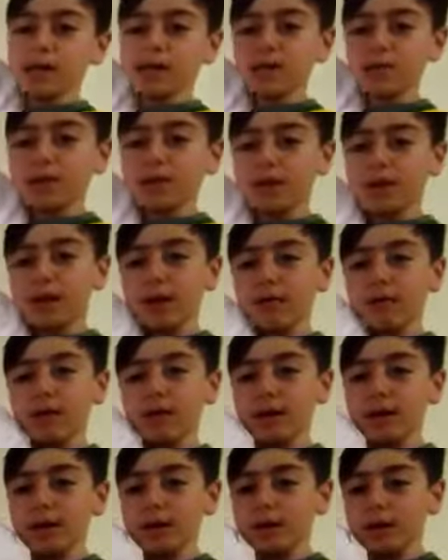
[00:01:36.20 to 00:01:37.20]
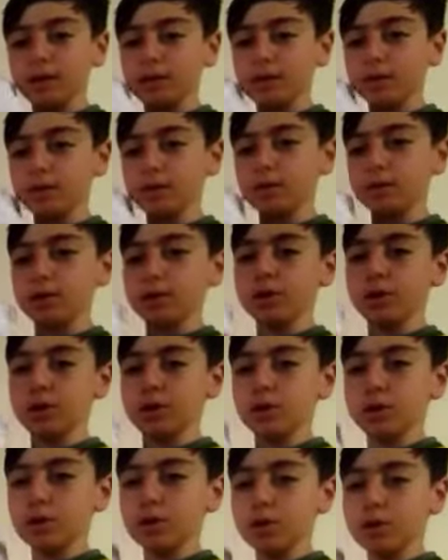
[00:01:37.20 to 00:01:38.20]
not that really
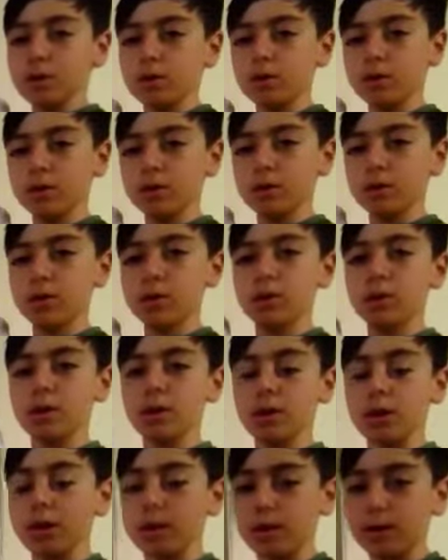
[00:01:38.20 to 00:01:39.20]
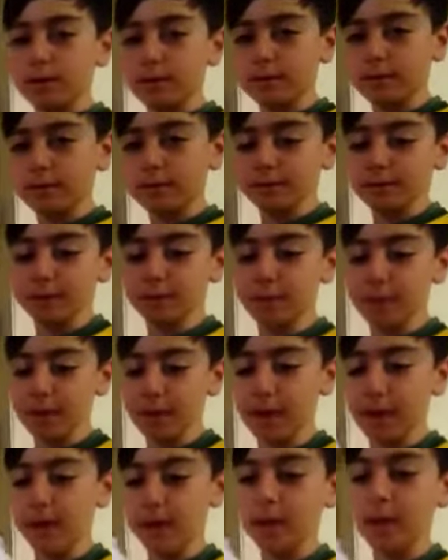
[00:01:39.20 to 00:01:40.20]
cushioned enough. I
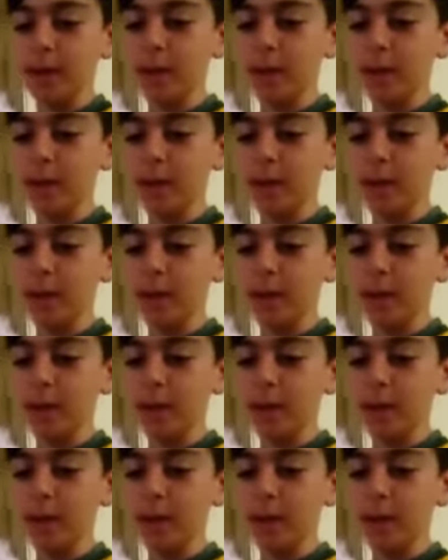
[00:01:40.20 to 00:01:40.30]
mean,